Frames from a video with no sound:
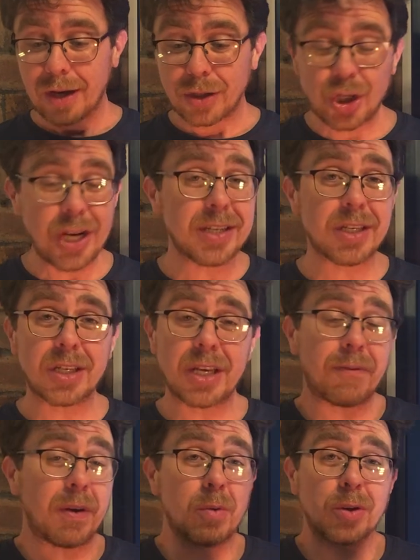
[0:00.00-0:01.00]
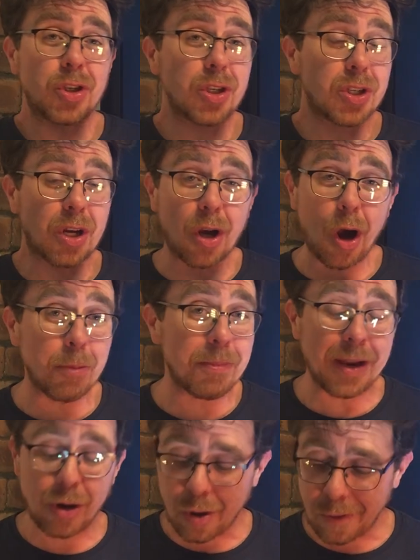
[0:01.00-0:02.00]
Jesus, if he was just a con
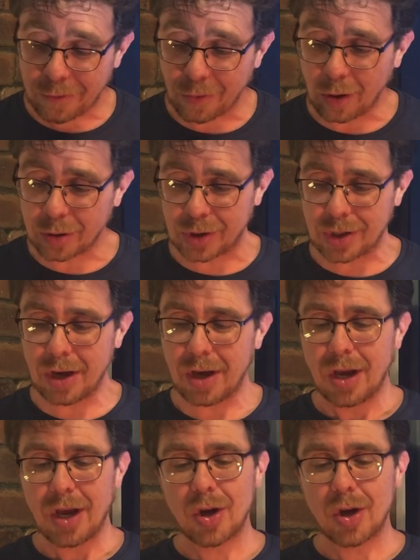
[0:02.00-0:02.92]
man or a fraudster,